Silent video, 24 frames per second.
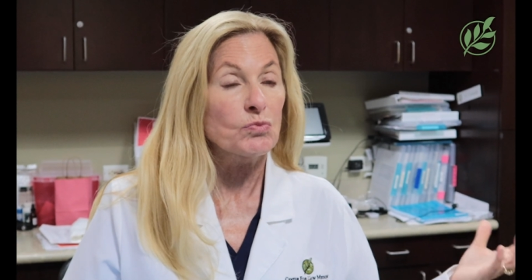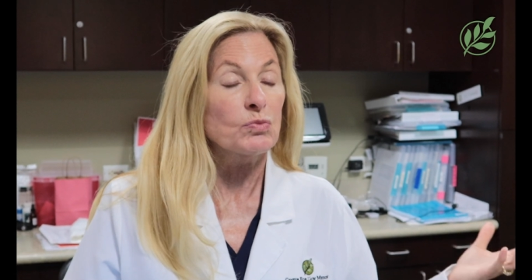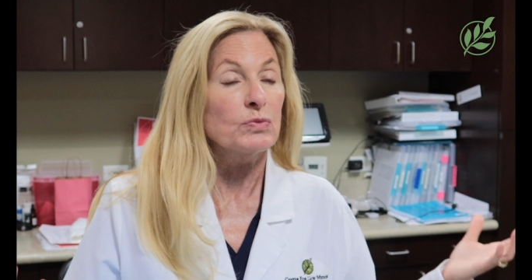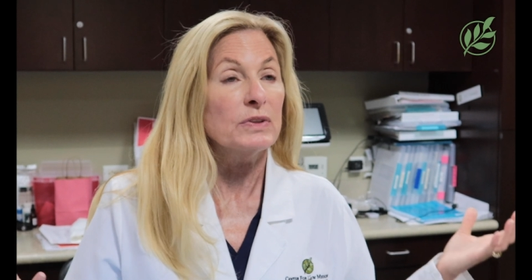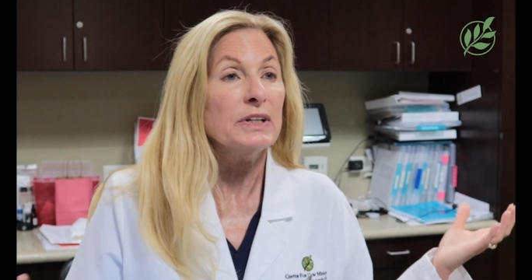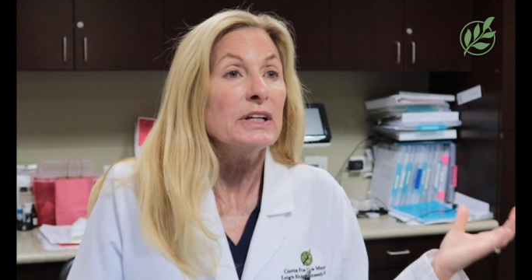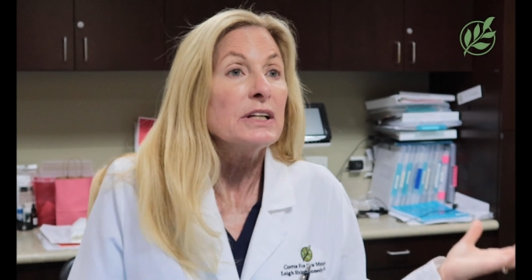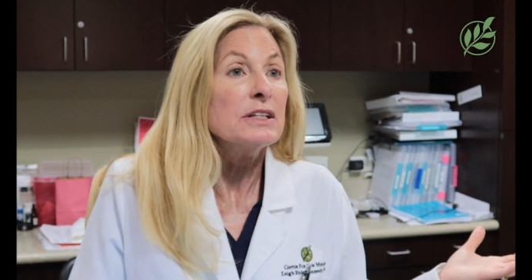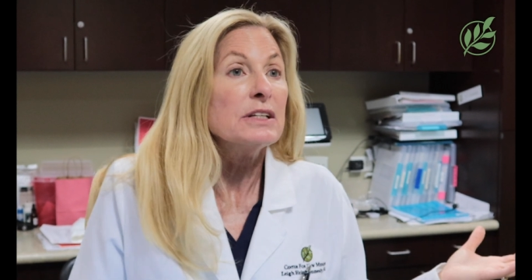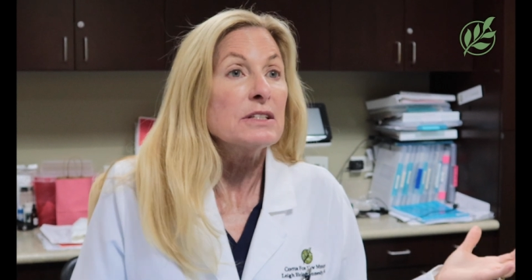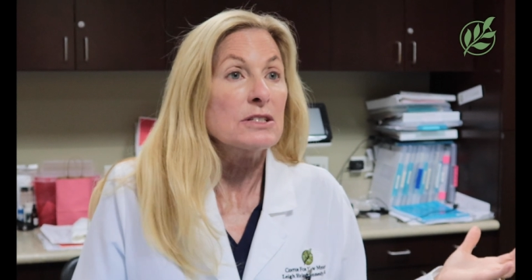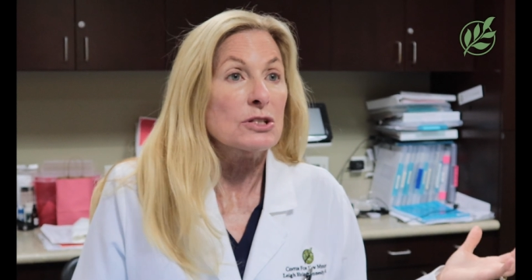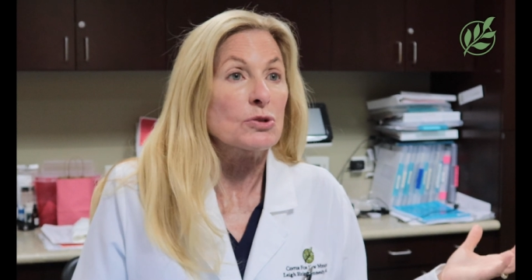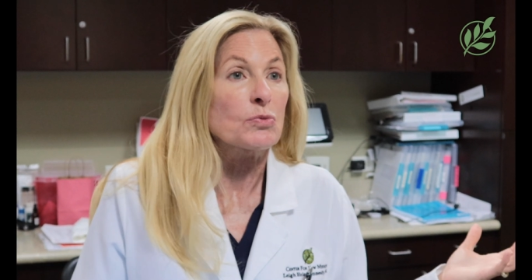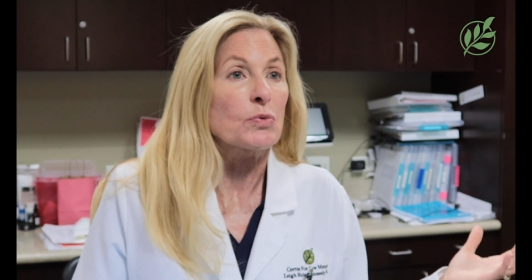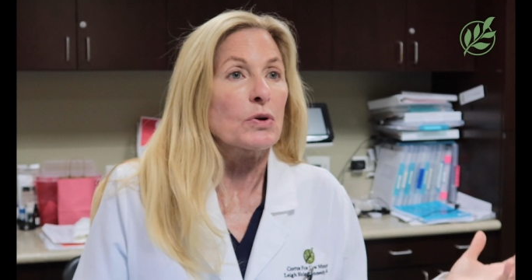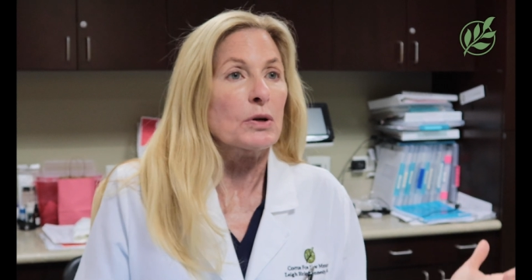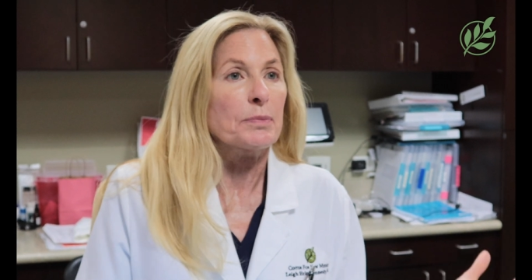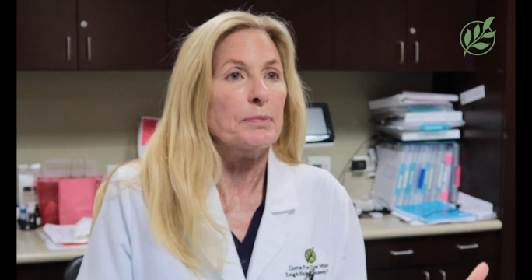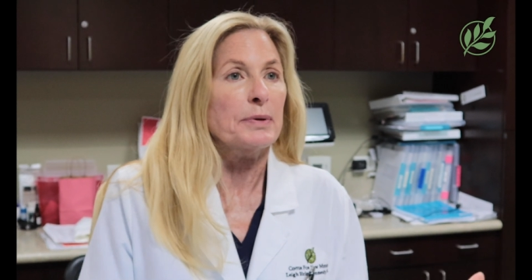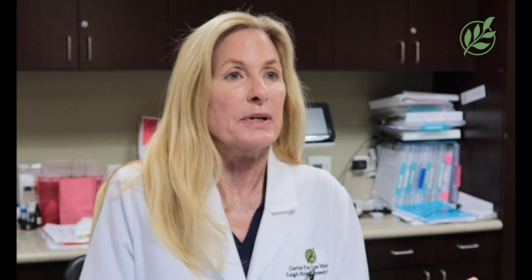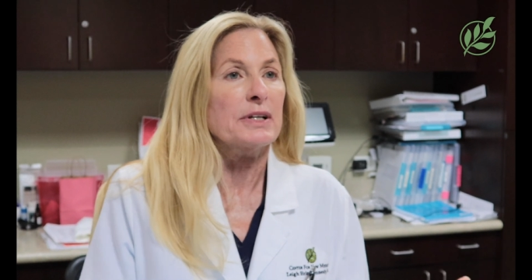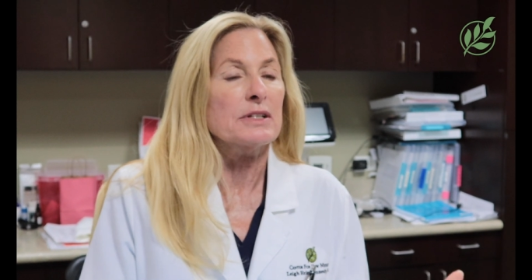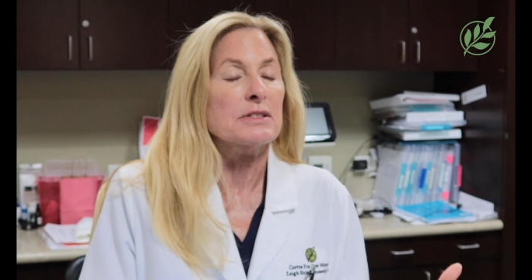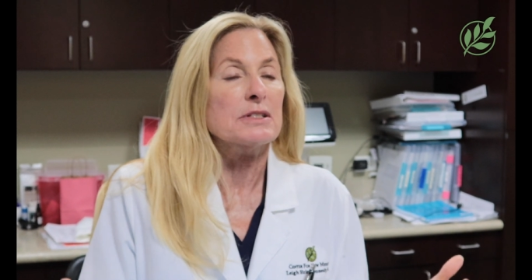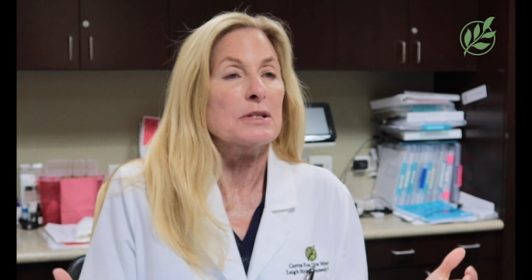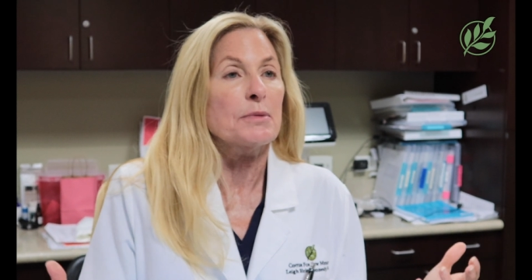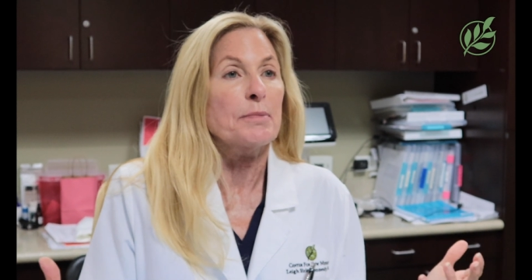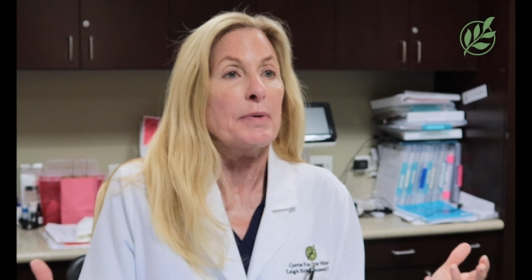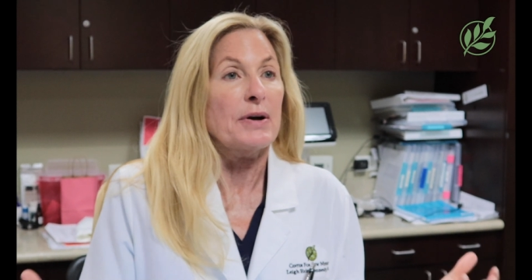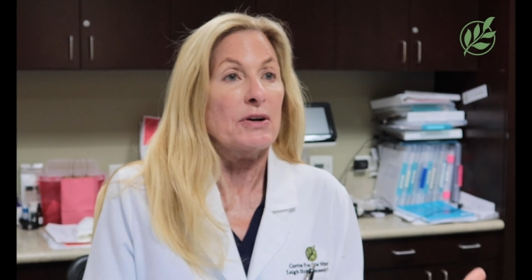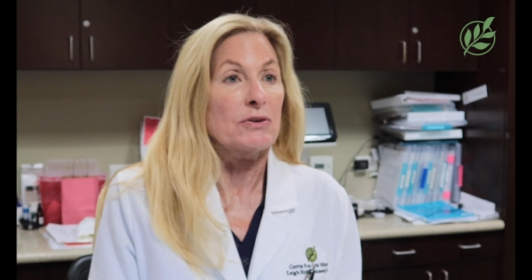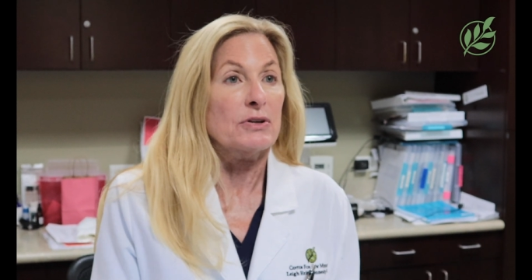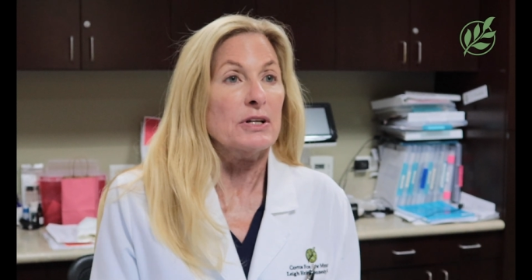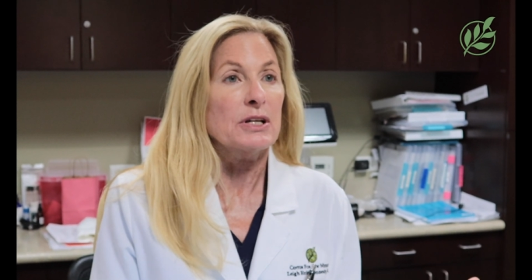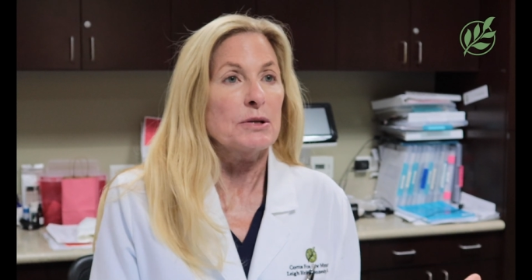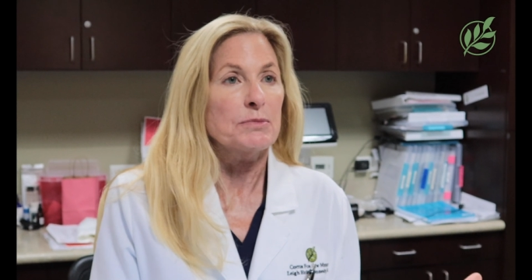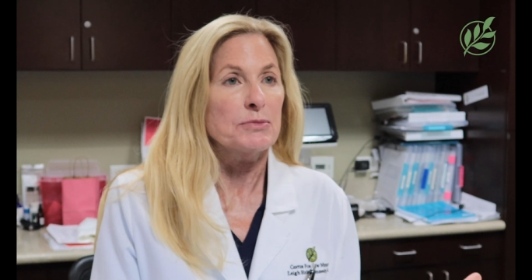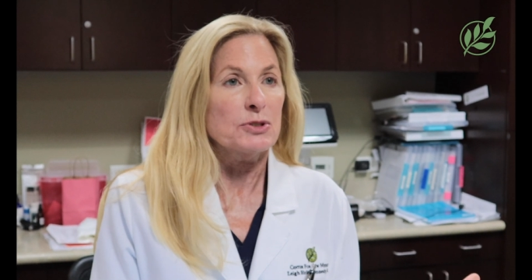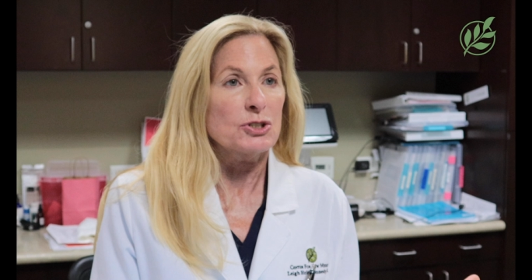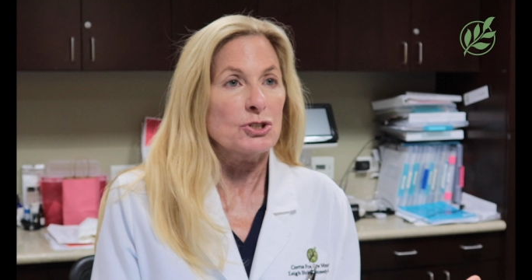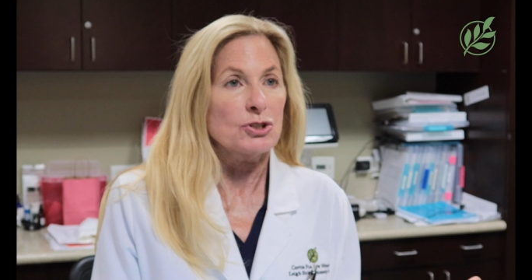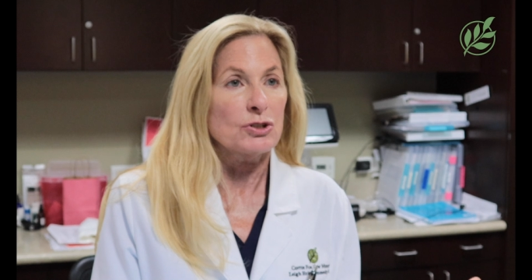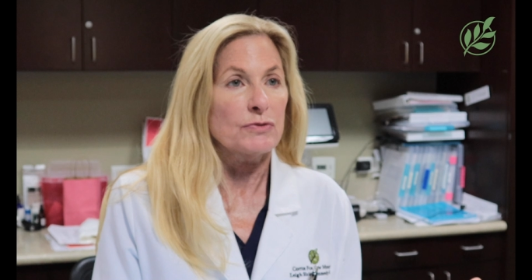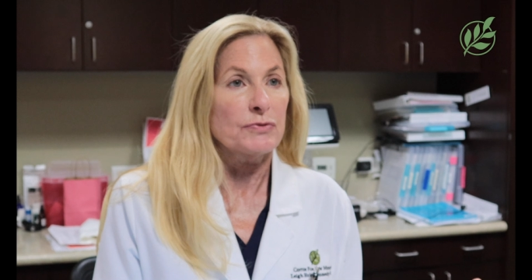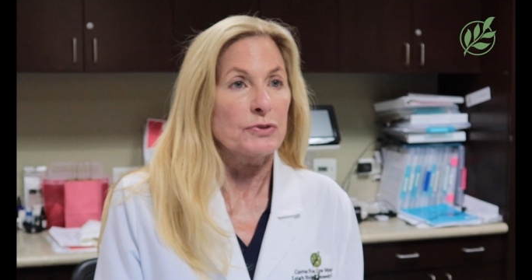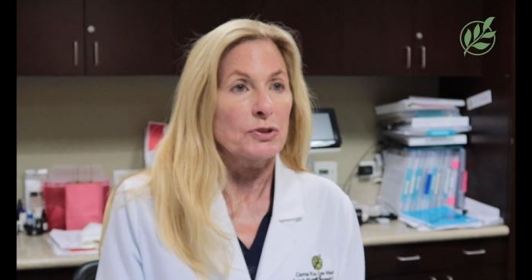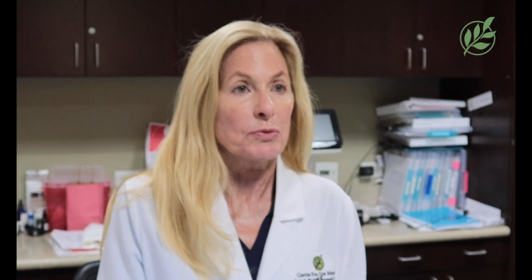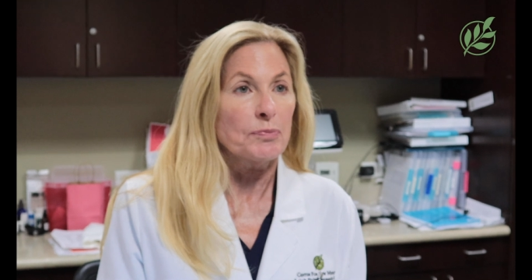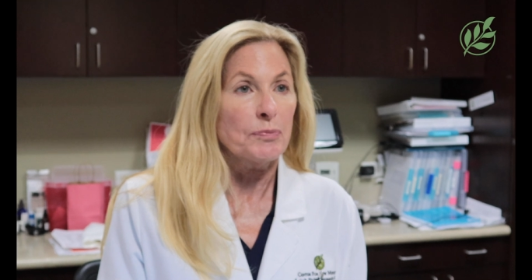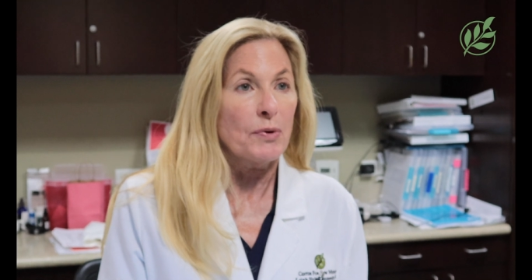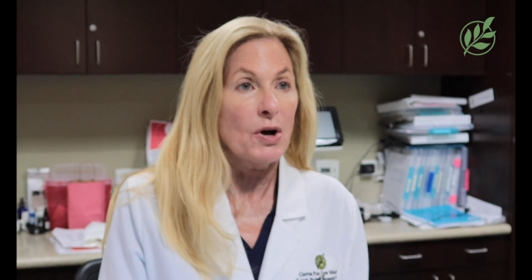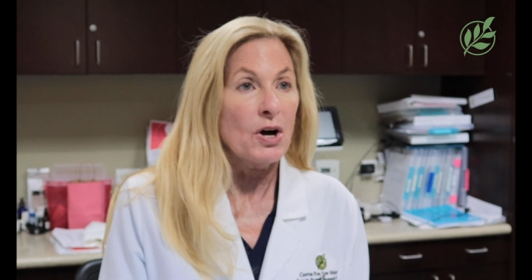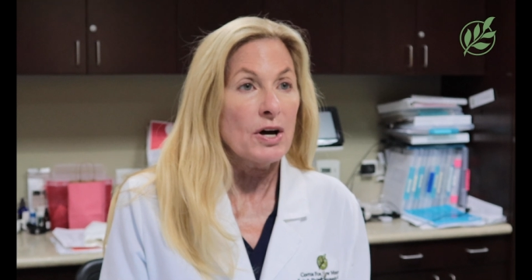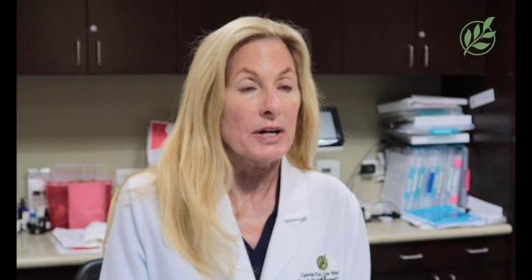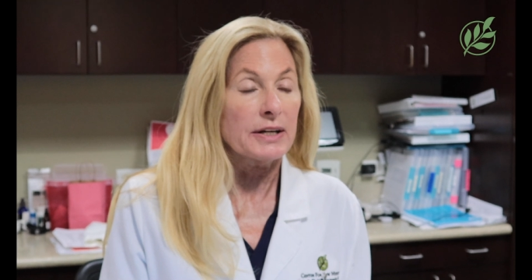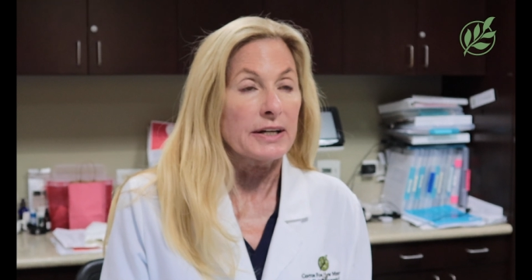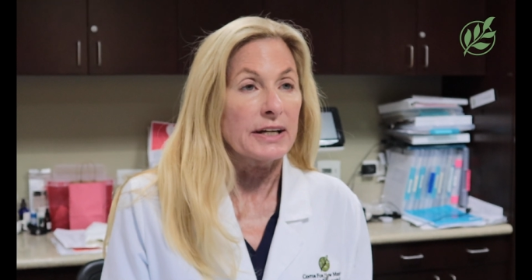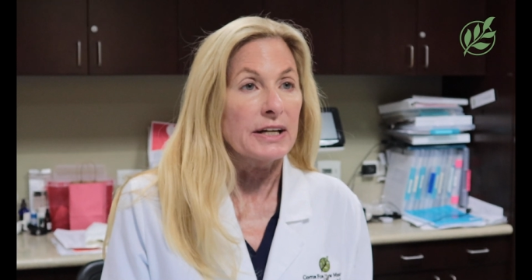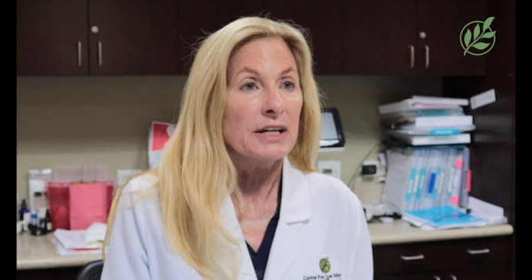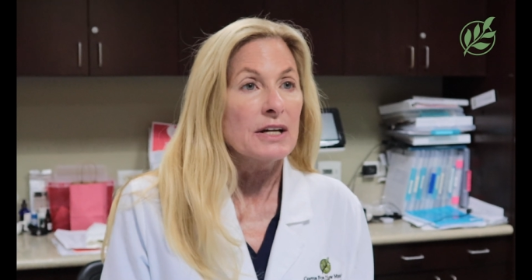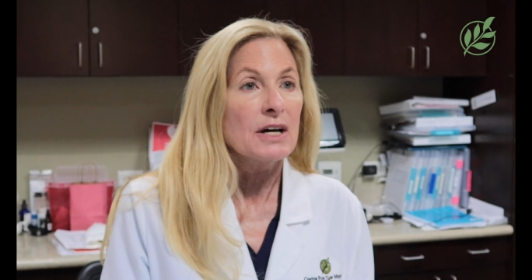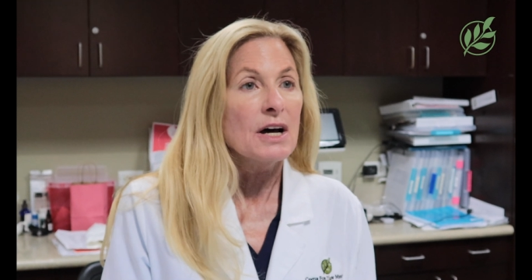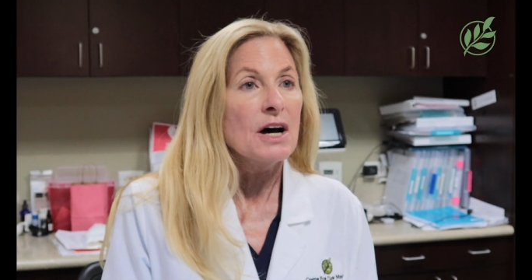needs to work because of the biochemistry of your body.